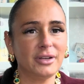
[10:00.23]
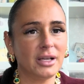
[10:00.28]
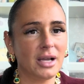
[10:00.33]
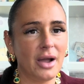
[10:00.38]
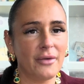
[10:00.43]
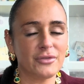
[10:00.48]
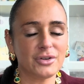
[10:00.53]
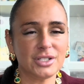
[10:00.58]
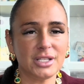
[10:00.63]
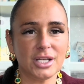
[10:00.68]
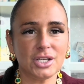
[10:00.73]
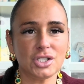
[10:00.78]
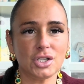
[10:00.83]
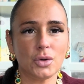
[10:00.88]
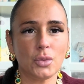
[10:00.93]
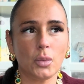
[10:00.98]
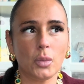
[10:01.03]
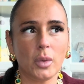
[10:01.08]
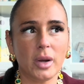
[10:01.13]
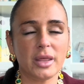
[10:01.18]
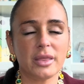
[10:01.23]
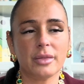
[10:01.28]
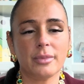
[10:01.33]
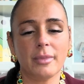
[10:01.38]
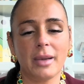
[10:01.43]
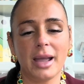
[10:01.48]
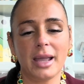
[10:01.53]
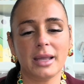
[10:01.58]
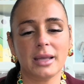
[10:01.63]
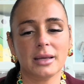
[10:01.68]
a conversation with
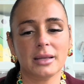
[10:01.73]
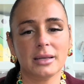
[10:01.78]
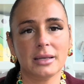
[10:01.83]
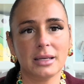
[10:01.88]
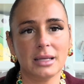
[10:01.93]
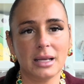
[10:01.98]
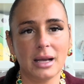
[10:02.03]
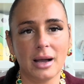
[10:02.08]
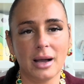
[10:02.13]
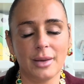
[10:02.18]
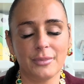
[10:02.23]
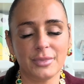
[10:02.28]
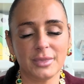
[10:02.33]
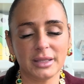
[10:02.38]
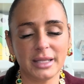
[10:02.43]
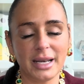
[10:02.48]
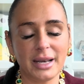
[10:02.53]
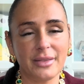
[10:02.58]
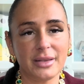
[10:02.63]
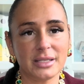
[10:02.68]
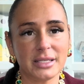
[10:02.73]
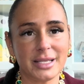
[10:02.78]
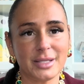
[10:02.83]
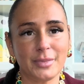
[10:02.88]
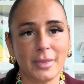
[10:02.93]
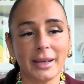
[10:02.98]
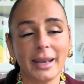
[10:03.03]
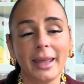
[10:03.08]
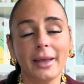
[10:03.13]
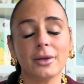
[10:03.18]
my the lady that does
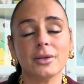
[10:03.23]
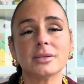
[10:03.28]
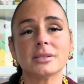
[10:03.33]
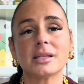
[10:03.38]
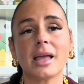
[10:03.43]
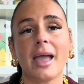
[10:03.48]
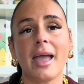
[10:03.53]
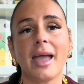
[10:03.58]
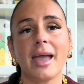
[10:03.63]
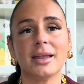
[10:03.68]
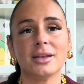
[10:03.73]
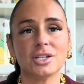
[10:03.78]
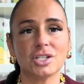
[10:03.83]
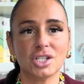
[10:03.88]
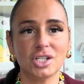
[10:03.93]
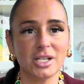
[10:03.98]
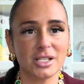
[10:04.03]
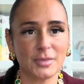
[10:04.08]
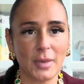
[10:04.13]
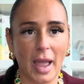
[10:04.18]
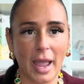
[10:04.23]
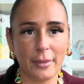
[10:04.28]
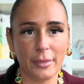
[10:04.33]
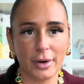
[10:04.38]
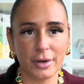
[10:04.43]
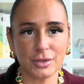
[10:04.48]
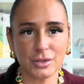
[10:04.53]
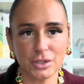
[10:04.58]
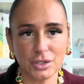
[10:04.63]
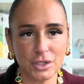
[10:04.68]
my nails, and she does my
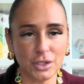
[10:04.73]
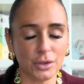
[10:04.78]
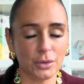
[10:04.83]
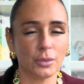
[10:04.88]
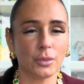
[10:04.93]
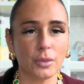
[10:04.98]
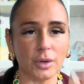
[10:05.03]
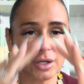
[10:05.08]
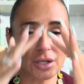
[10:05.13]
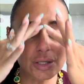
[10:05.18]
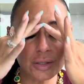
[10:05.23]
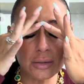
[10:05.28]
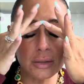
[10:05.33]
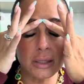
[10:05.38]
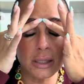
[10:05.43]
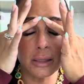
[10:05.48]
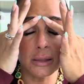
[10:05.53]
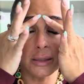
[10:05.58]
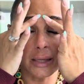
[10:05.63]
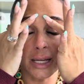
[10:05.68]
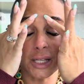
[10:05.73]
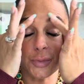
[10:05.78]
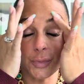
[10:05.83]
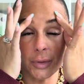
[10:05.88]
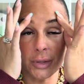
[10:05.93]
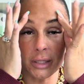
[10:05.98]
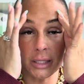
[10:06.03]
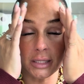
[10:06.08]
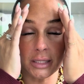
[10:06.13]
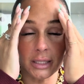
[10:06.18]
eyebrows too, which need
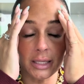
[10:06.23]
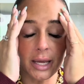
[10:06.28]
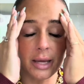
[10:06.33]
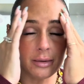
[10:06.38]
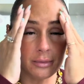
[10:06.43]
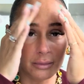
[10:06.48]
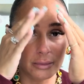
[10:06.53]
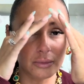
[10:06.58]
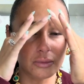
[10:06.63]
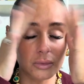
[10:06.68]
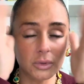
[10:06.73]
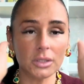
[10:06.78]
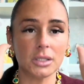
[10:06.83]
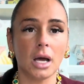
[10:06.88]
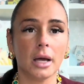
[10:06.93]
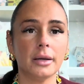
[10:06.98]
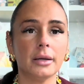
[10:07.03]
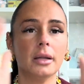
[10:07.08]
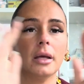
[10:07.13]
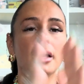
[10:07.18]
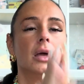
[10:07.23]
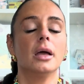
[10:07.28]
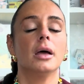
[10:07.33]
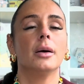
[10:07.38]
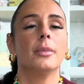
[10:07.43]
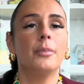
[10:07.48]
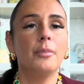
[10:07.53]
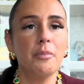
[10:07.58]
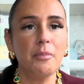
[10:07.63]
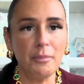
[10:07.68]
desperately to get done.
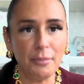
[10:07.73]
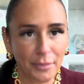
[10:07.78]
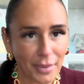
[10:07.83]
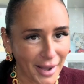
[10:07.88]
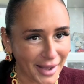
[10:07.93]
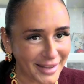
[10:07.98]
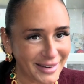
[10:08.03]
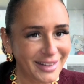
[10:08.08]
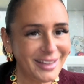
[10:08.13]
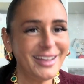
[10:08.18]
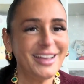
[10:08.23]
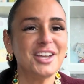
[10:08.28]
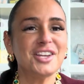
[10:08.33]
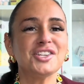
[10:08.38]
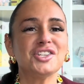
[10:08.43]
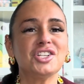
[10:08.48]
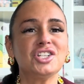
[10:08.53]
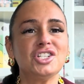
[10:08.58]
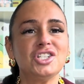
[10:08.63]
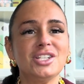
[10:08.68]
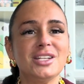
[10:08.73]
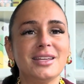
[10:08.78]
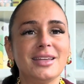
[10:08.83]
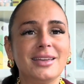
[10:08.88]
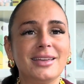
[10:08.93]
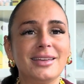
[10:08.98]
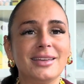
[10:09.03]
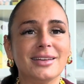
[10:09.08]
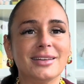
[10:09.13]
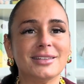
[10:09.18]
But
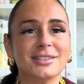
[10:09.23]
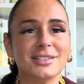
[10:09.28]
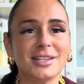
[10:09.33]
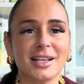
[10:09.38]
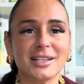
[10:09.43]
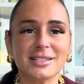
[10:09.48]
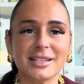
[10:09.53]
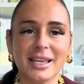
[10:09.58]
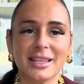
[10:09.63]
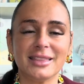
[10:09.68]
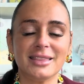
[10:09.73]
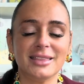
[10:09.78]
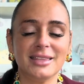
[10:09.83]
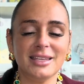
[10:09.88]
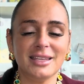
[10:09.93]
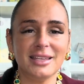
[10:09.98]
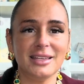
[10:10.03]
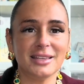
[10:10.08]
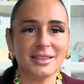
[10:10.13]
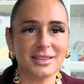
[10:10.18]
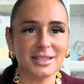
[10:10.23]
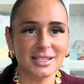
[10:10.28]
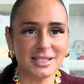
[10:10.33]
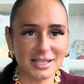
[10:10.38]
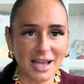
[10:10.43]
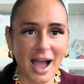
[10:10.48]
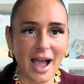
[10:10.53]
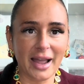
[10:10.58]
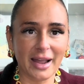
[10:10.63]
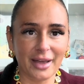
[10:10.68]
she does like the
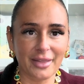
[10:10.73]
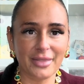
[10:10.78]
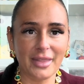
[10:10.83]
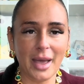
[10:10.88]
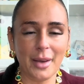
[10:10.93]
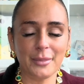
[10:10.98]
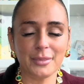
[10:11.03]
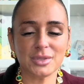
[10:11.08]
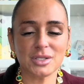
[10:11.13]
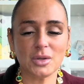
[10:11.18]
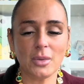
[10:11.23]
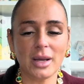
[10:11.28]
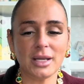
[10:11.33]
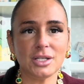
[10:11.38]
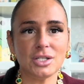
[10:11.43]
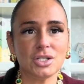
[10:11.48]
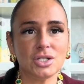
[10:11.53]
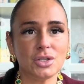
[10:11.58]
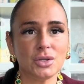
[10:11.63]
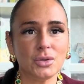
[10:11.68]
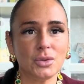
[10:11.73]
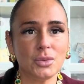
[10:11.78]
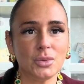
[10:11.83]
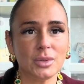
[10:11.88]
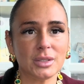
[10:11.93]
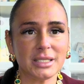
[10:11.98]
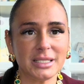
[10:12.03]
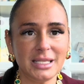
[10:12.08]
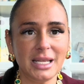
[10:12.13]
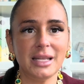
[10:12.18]
dye on them. So I do
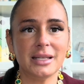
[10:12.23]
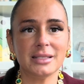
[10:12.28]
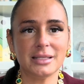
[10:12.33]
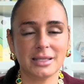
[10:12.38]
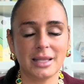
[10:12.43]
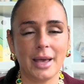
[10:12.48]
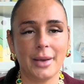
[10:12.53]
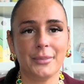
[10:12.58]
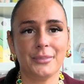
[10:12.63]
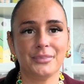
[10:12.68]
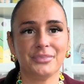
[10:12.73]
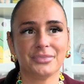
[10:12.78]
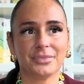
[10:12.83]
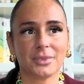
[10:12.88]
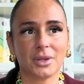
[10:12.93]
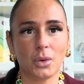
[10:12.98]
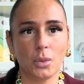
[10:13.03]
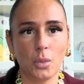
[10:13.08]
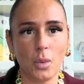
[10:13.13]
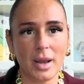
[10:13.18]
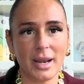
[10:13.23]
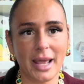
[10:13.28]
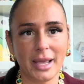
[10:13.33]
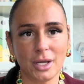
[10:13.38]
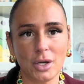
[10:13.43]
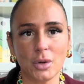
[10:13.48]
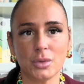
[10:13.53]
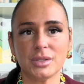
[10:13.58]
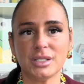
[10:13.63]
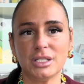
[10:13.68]
tint them when I
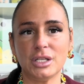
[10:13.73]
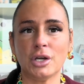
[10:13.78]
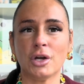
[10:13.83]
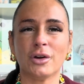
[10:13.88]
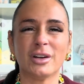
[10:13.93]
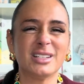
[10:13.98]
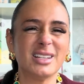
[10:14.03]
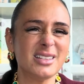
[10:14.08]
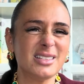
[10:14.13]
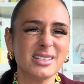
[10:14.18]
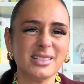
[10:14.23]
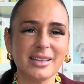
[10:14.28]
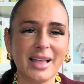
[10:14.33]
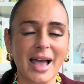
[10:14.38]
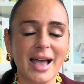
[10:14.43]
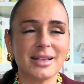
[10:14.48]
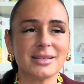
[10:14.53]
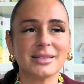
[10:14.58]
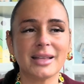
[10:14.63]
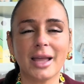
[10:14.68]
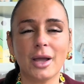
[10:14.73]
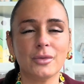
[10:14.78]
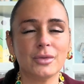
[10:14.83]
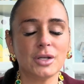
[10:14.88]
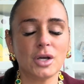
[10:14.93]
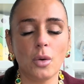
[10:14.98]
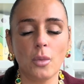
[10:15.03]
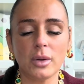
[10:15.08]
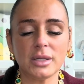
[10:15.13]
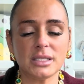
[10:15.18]
go see her. It doesn't last. I only
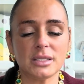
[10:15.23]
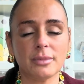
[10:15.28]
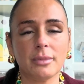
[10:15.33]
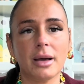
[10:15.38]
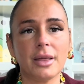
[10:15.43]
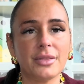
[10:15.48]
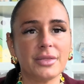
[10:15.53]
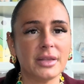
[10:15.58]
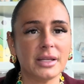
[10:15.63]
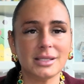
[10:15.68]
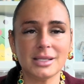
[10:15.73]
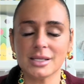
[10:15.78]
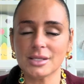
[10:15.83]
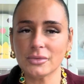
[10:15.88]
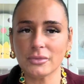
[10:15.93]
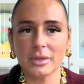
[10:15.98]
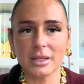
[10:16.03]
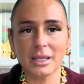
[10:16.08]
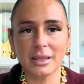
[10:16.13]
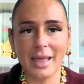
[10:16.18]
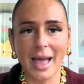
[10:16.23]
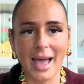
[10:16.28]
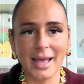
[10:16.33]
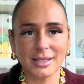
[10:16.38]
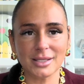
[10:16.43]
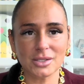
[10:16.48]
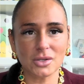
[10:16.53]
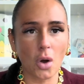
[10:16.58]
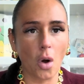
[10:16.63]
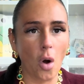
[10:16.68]
go once a month. It doesn't really
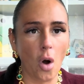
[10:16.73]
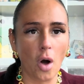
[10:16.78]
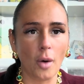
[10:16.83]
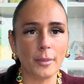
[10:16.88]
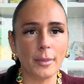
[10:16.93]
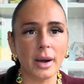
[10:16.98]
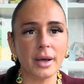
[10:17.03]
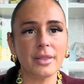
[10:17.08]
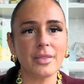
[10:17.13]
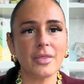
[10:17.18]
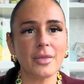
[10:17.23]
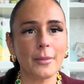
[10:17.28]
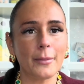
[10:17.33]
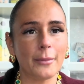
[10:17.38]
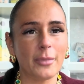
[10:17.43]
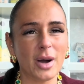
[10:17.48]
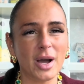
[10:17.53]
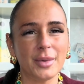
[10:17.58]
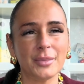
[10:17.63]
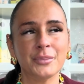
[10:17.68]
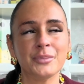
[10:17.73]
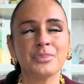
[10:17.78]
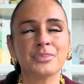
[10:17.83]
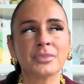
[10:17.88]
last all month, but